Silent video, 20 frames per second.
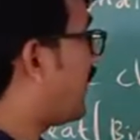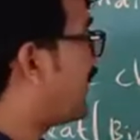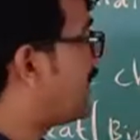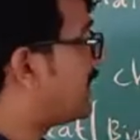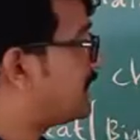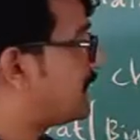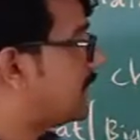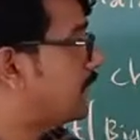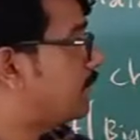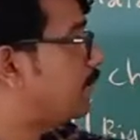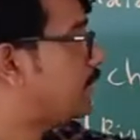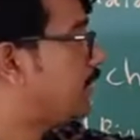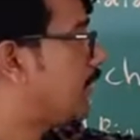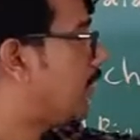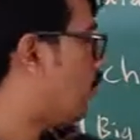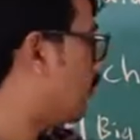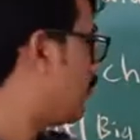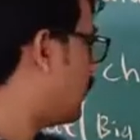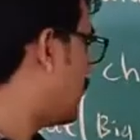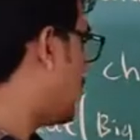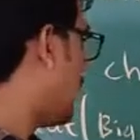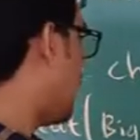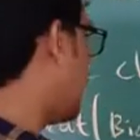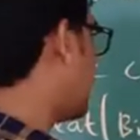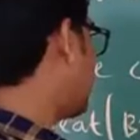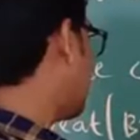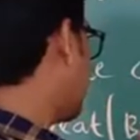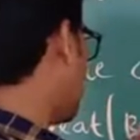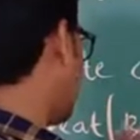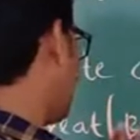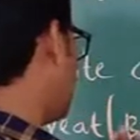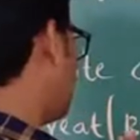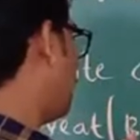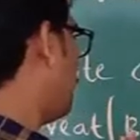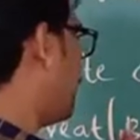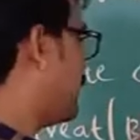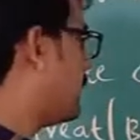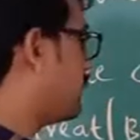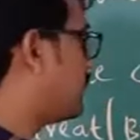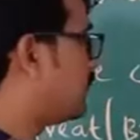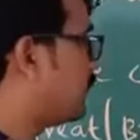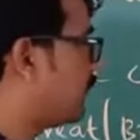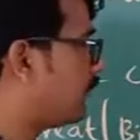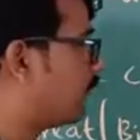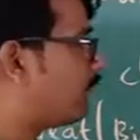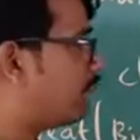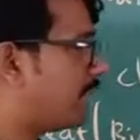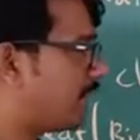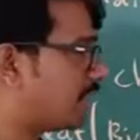white chief governor and the big chief